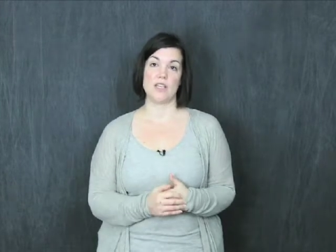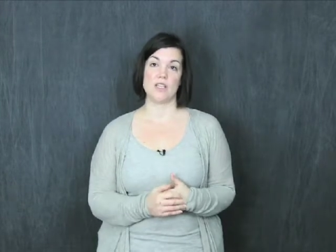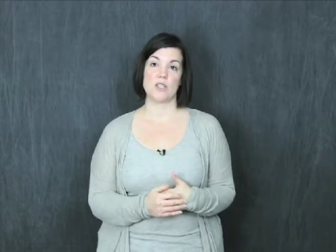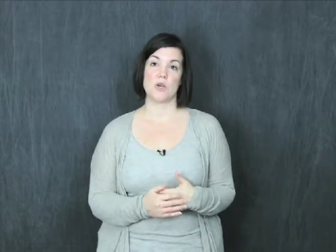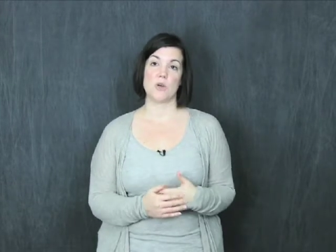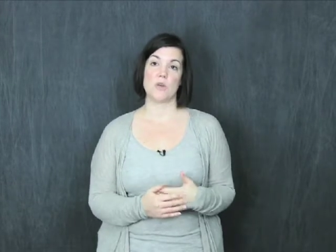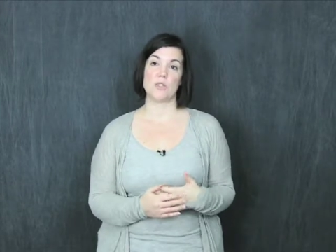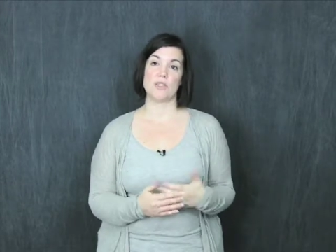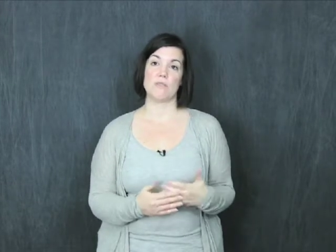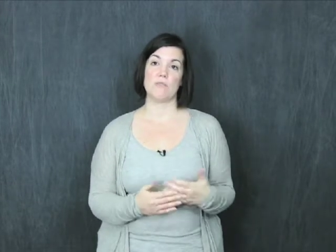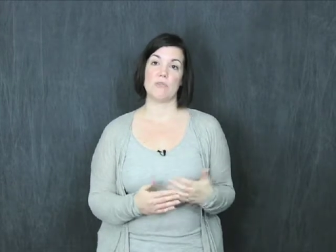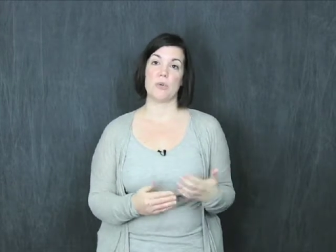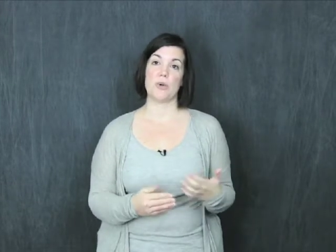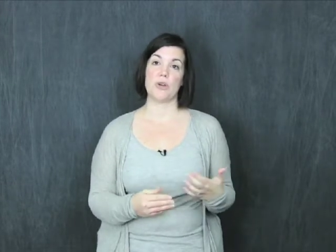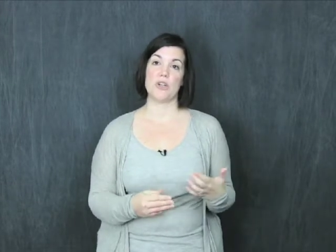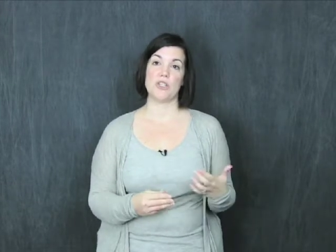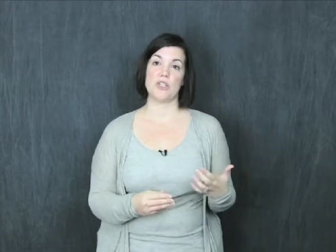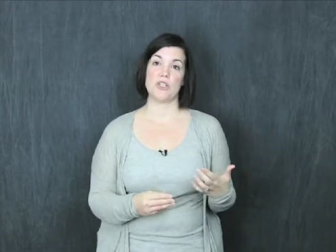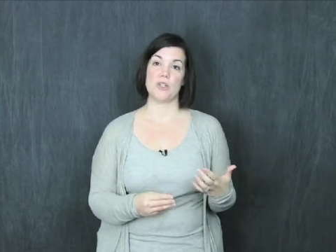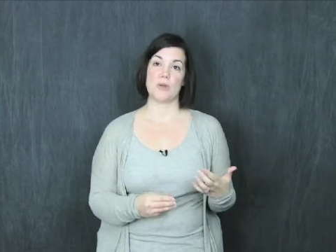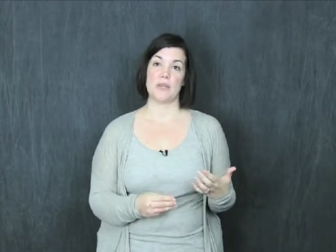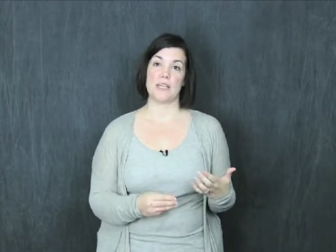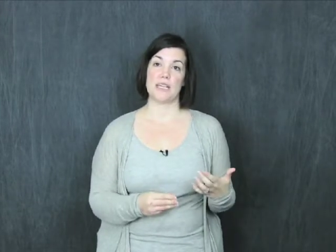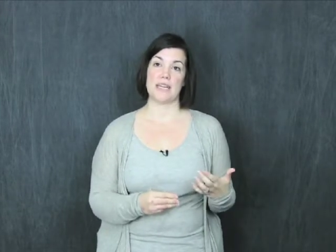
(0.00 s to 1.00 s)
So it's
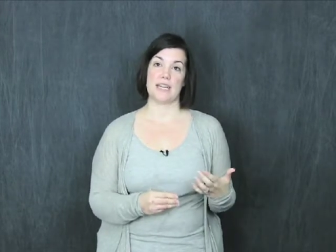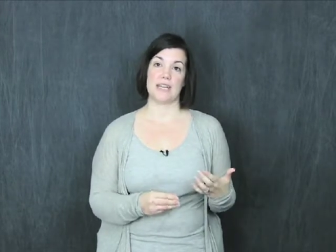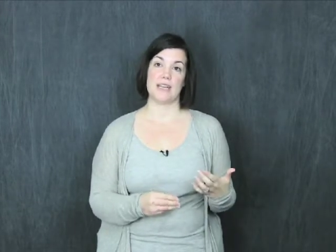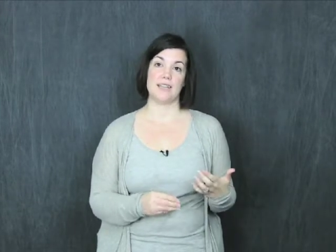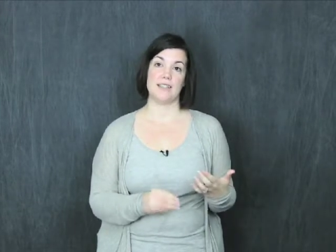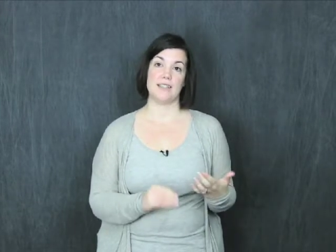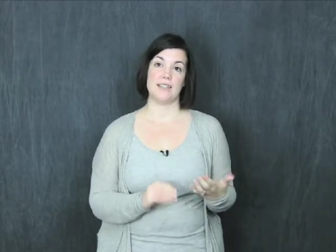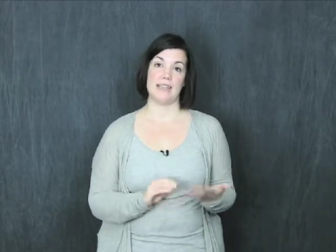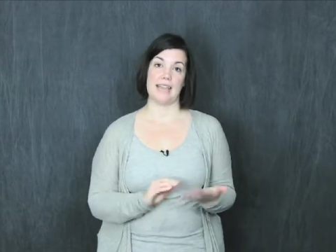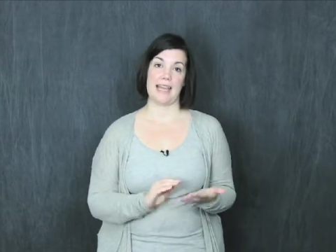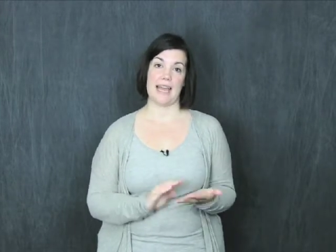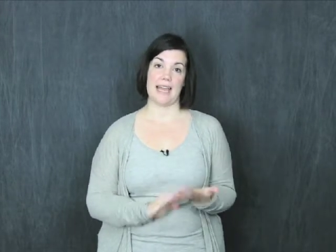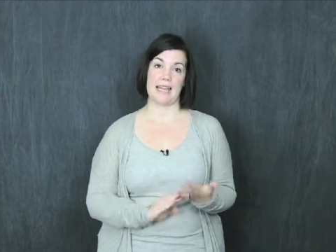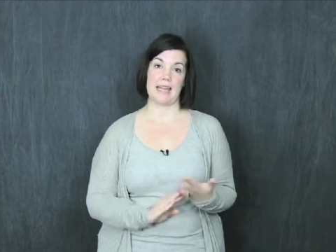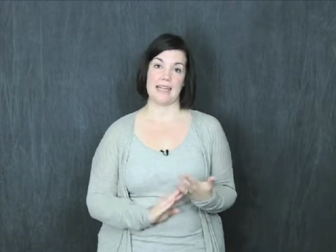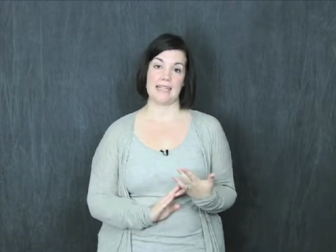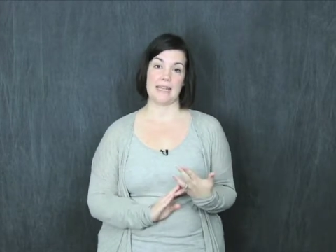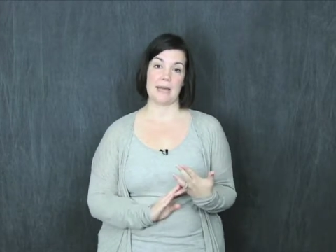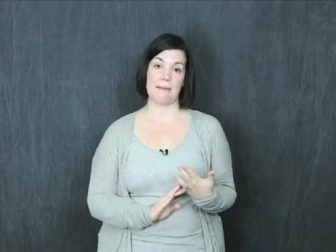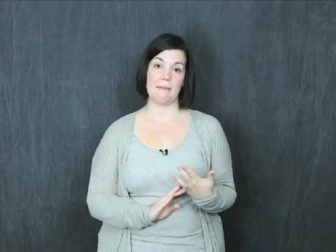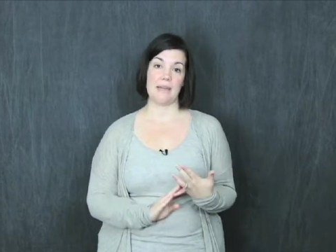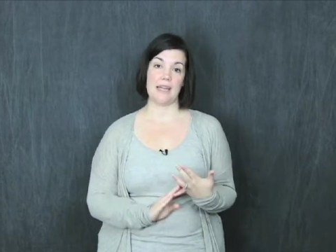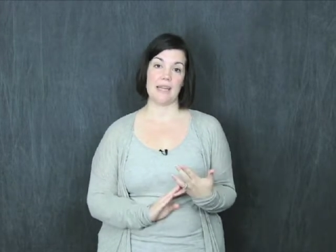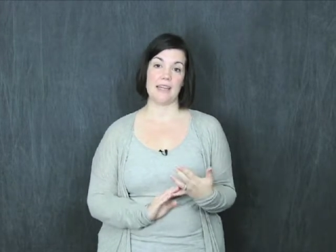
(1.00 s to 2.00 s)
important to connect the
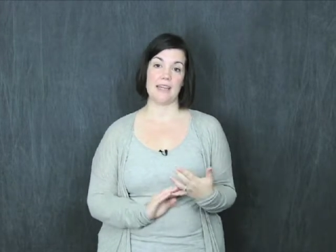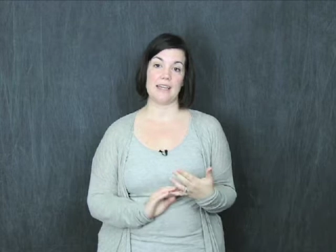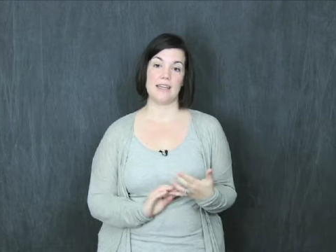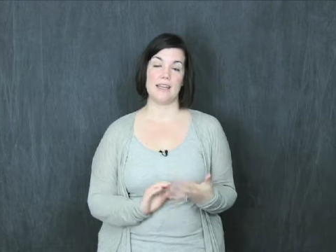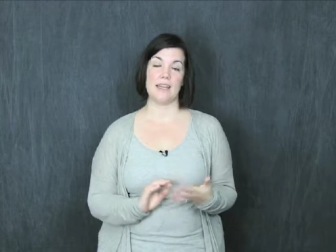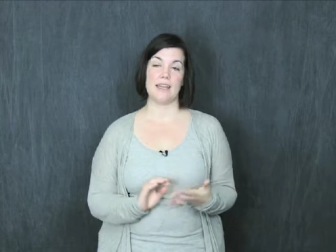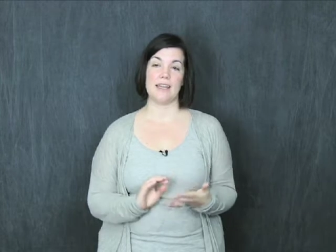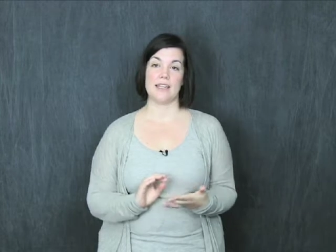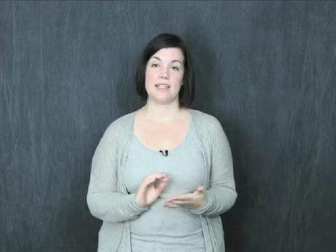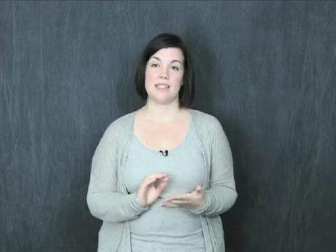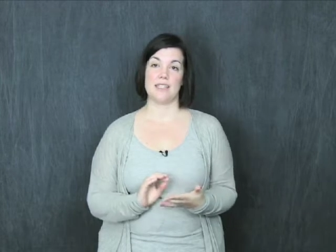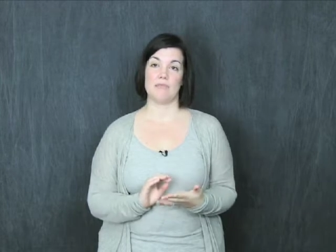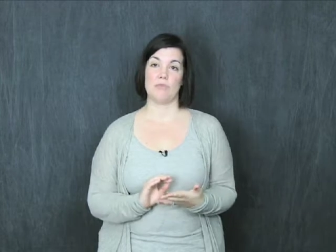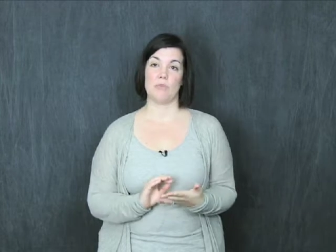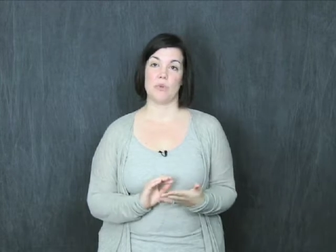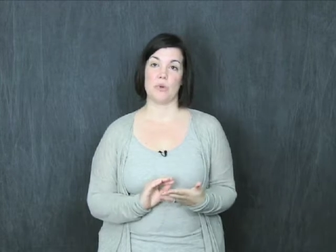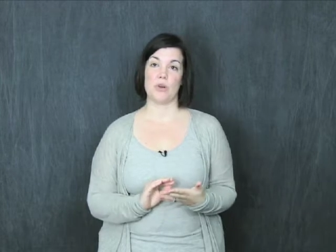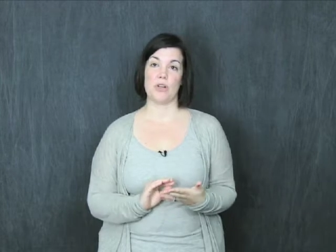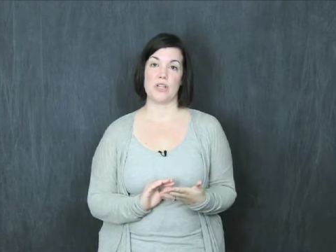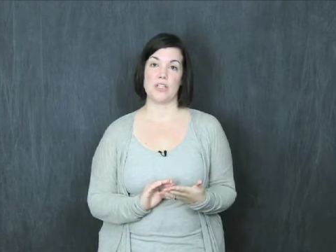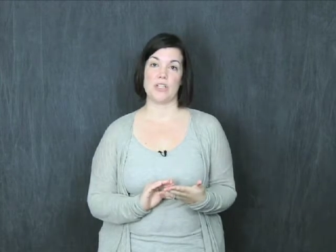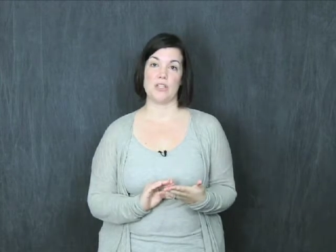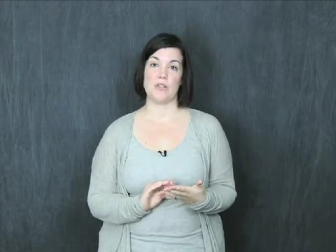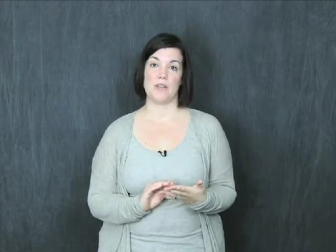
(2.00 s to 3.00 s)
academic, it's
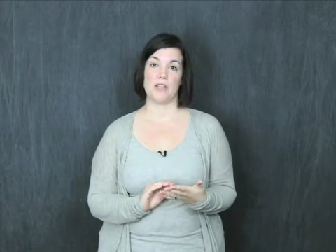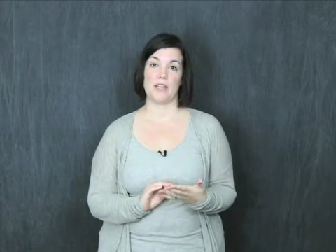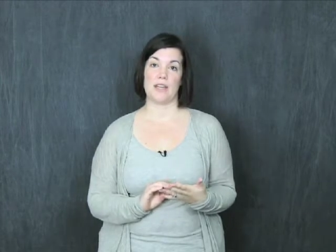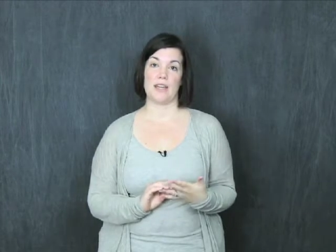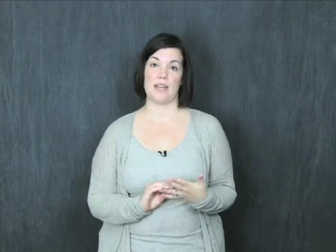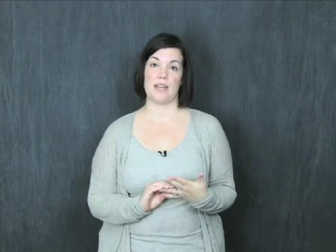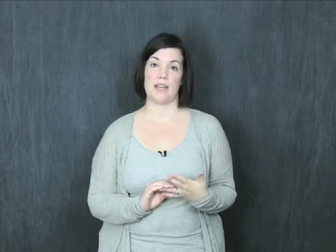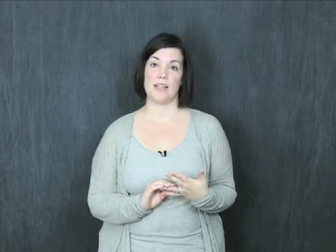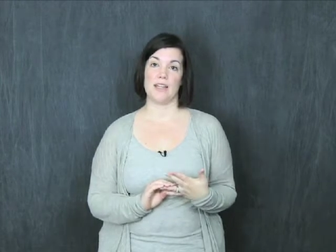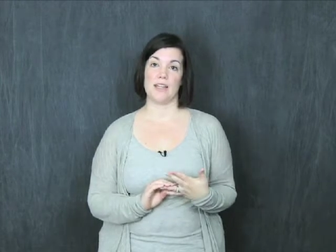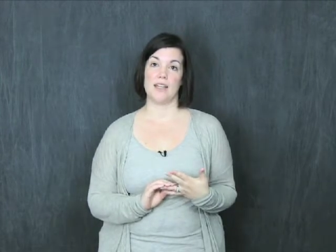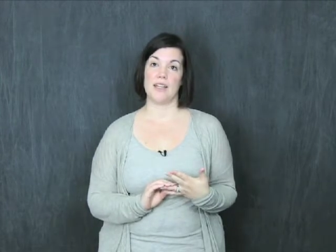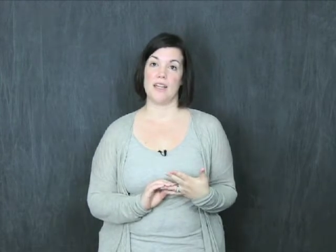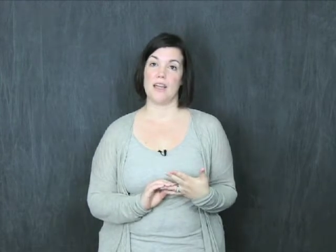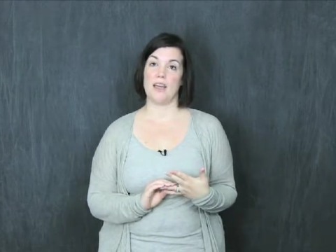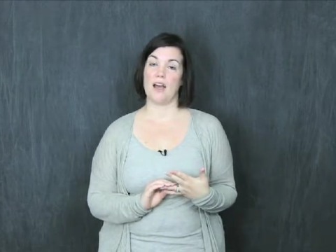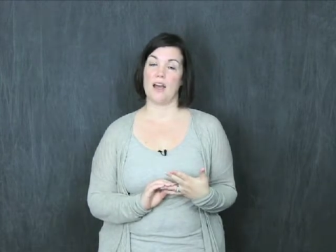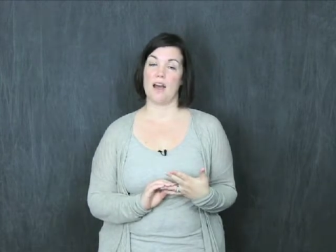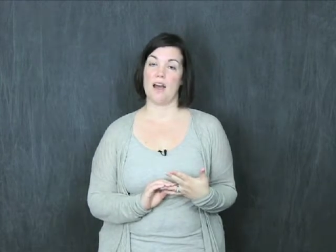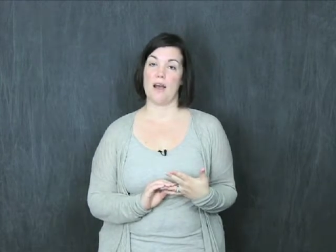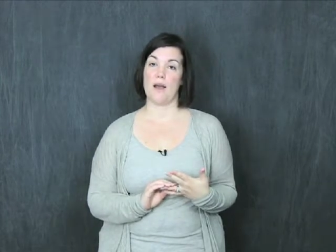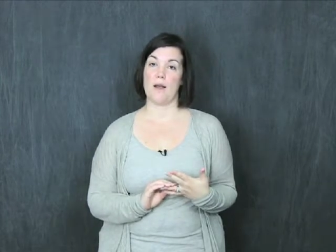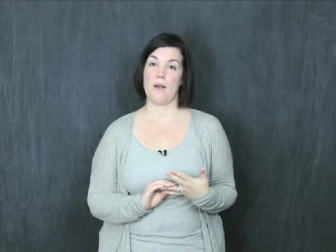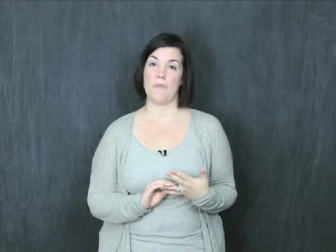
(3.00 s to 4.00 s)
important to connect
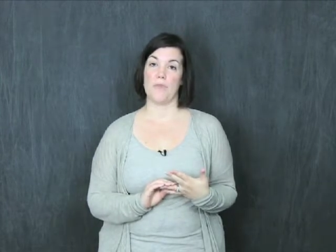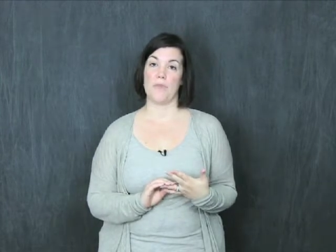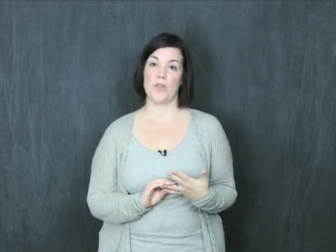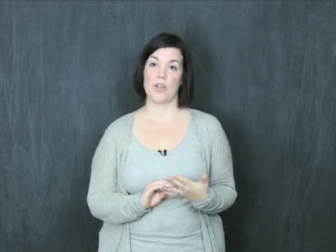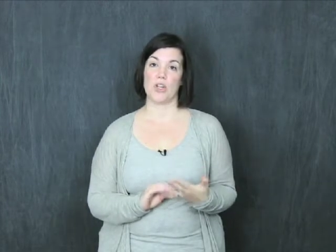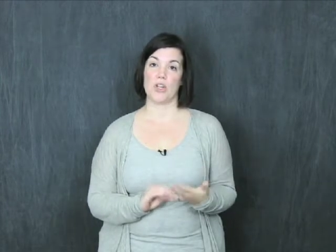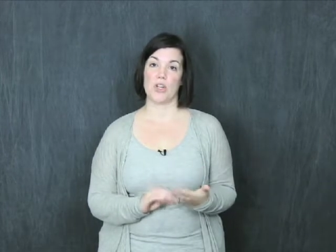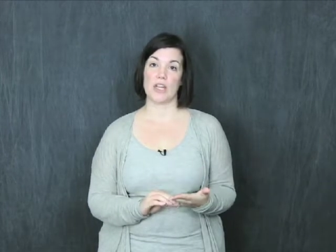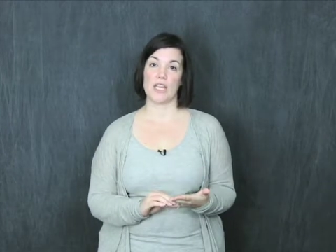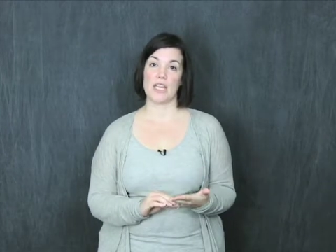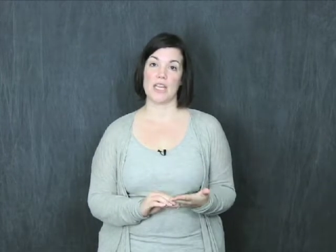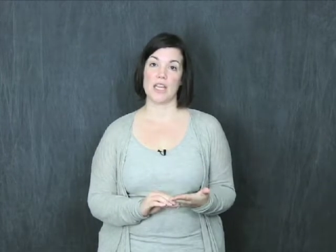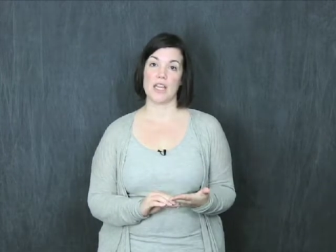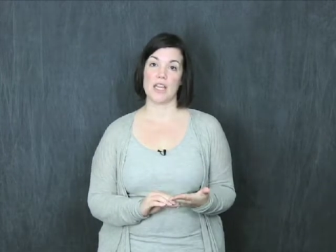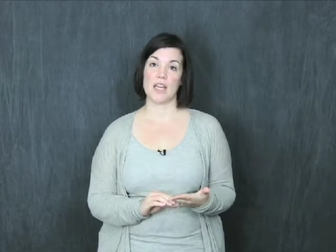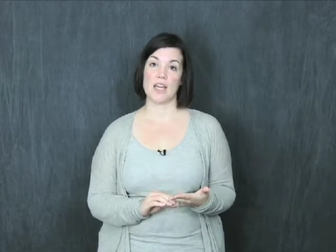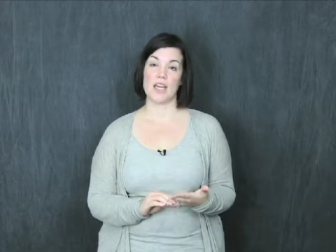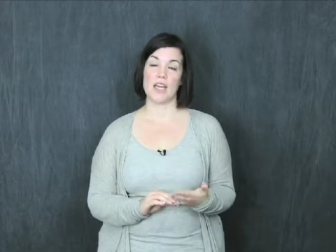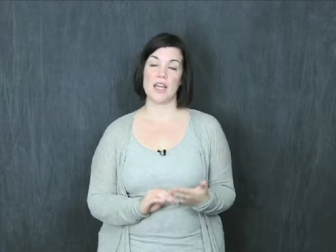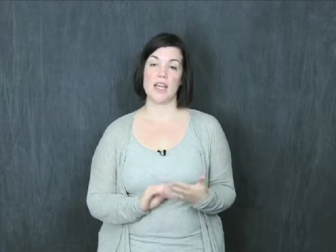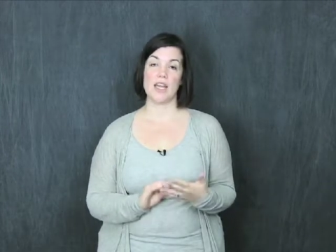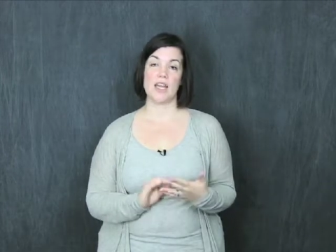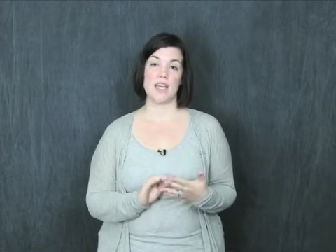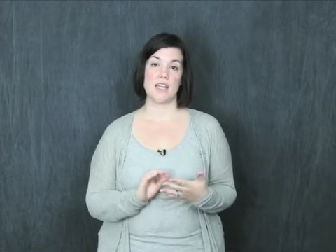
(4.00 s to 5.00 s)
the
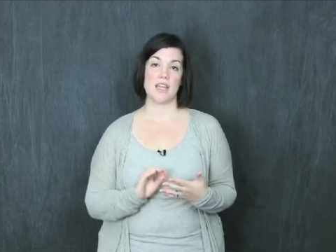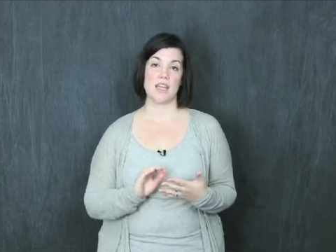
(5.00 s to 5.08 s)
curricula,